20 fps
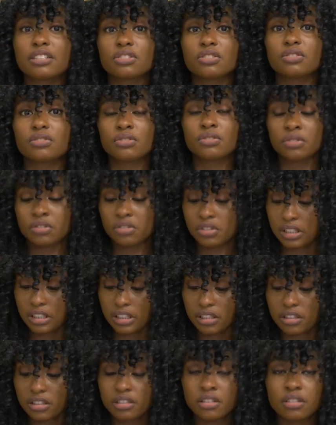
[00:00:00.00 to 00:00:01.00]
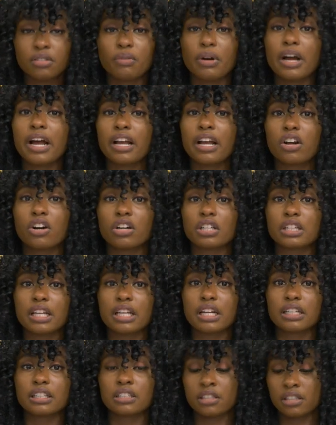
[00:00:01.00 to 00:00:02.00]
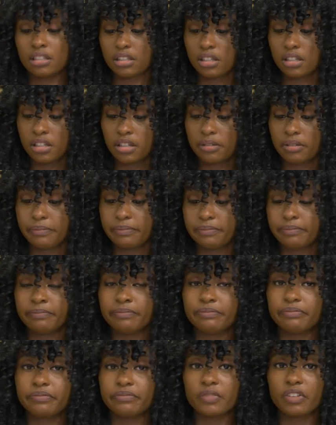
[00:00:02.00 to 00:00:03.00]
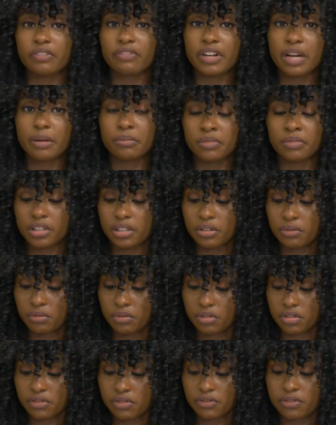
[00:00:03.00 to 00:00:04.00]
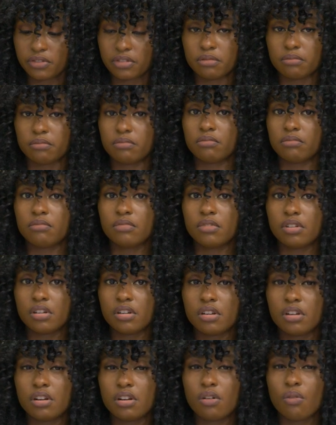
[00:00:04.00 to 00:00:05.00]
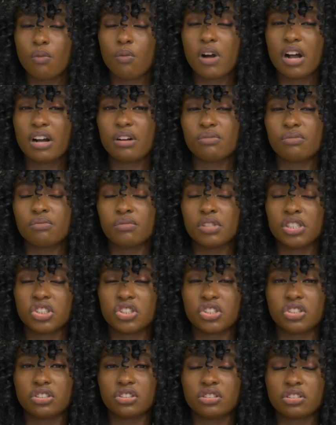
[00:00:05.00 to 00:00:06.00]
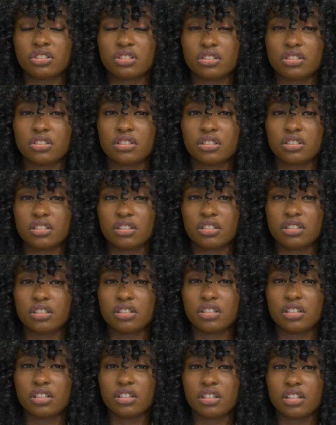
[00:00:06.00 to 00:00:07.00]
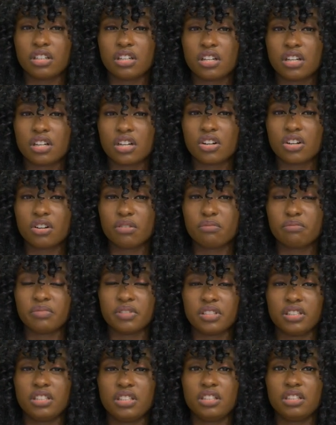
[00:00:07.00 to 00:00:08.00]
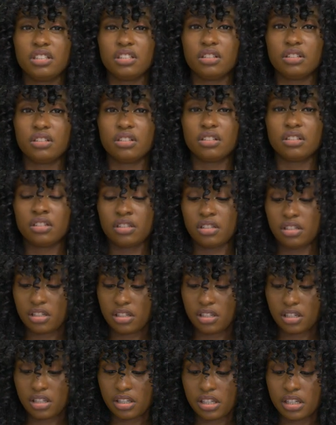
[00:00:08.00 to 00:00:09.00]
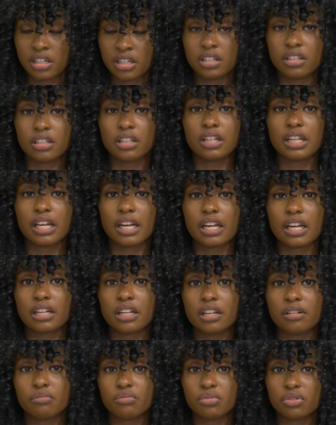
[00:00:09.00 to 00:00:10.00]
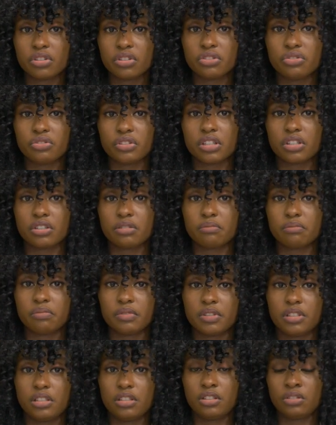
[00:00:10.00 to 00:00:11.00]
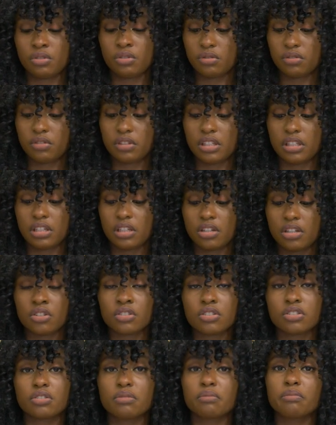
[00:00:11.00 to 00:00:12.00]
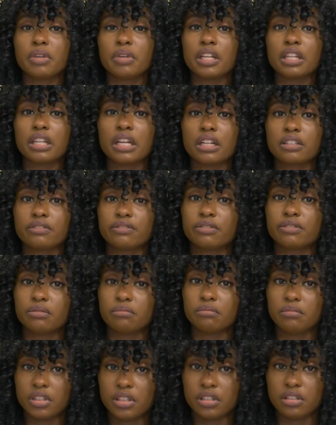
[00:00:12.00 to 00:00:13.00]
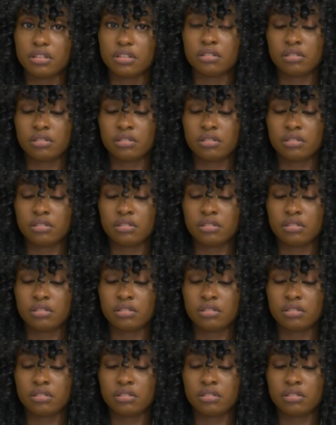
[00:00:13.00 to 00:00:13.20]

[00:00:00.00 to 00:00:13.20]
tutorial, where I got that fabric was from Wow Wish company. Yeah, they're like an embroidery company, so they custom made that for me.